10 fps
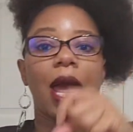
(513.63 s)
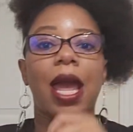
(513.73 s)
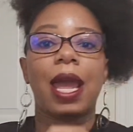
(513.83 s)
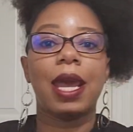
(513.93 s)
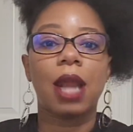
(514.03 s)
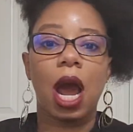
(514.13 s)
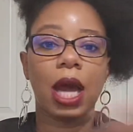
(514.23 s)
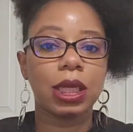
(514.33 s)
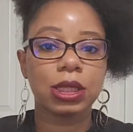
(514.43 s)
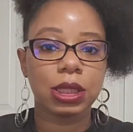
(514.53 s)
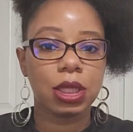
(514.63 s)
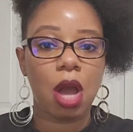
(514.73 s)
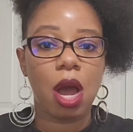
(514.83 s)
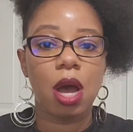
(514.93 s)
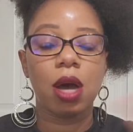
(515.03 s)
And honestly,
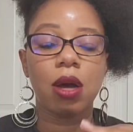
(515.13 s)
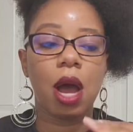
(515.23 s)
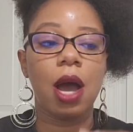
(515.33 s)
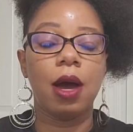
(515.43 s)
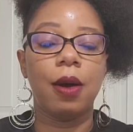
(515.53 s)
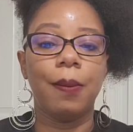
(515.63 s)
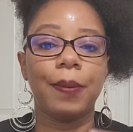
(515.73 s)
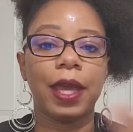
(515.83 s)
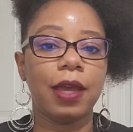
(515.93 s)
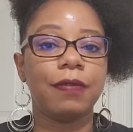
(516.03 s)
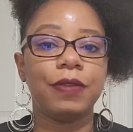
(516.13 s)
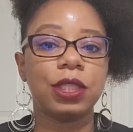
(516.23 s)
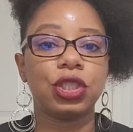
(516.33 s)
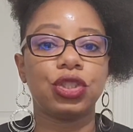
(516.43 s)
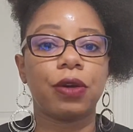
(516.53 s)
y'all, um, if
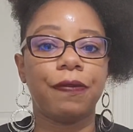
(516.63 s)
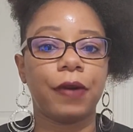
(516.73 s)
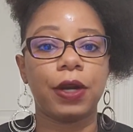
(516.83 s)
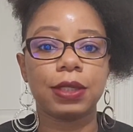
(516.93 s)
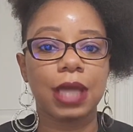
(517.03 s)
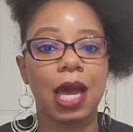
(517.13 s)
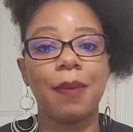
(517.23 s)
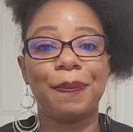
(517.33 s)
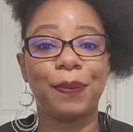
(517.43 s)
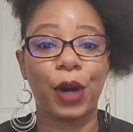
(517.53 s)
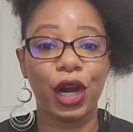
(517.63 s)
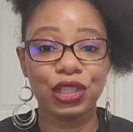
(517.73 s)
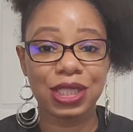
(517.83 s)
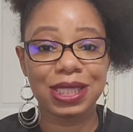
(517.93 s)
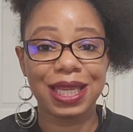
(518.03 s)
this is your first time
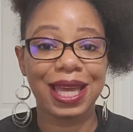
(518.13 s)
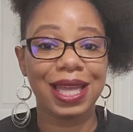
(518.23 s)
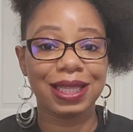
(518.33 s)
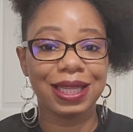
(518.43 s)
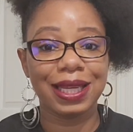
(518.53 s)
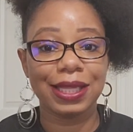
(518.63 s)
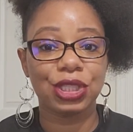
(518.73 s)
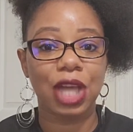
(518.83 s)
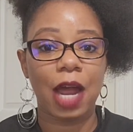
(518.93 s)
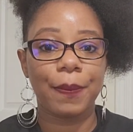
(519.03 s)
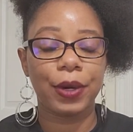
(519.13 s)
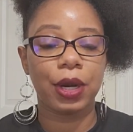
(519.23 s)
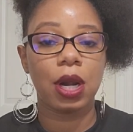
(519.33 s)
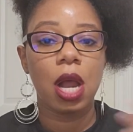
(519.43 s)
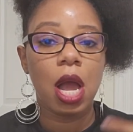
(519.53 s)
purchasing a Liz
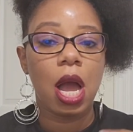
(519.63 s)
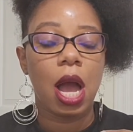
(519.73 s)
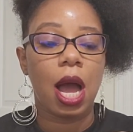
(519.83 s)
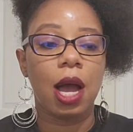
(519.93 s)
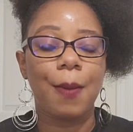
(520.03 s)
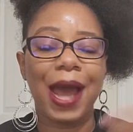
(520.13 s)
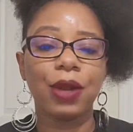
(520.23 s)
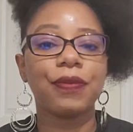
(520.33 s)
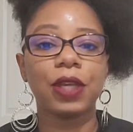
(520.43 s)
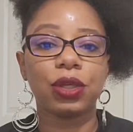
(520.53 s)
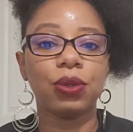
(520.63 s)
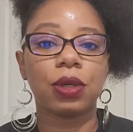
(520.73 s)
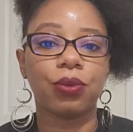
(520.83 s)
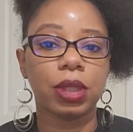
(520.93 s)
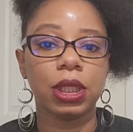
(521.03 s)
shopper, um, I don't think you
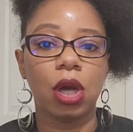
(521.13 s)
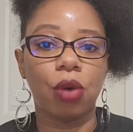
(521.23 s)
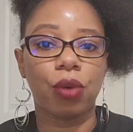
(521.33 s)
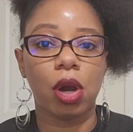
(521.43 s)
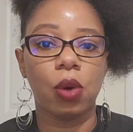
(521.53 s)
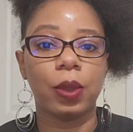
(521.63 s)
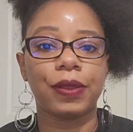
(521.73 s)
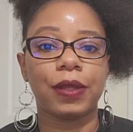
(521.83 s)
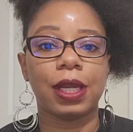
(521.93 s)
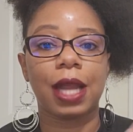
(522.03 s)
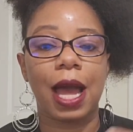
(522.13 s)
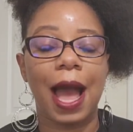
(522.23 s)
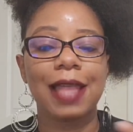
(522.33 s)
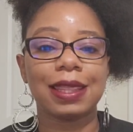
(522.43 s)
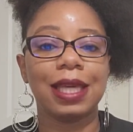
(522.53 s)
can really go wrong with it.
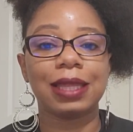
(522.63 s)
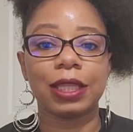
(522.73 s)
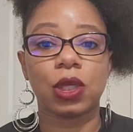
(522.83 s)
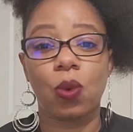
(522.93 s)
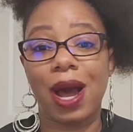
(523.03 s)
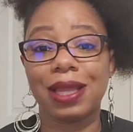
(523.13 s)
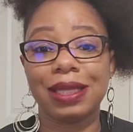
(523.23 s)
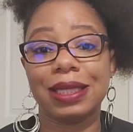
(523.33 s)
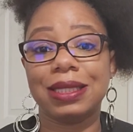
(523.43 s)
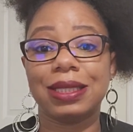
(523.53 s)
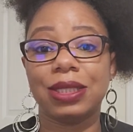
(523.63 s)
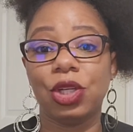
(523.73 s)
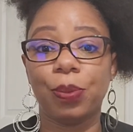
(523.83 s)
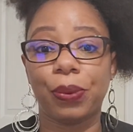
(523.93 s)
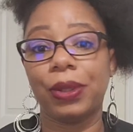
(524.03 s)
I think that the quality is
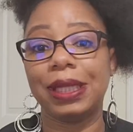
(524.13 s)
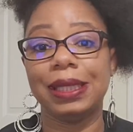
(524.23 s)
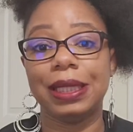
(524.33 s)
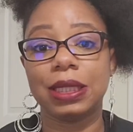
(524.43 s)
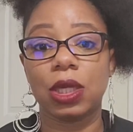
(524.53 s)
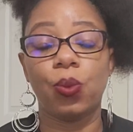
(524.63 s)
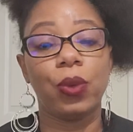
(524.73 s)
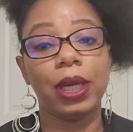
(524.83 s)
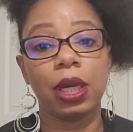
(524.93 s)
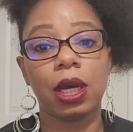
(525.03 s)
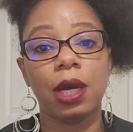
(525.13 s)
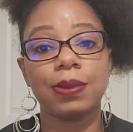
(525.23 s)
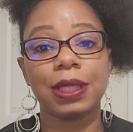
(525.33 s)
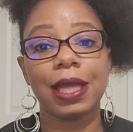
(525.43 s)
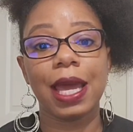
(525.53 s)
still pretty decent when it comes
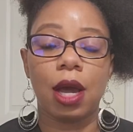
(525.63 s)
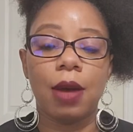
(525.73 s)
to that.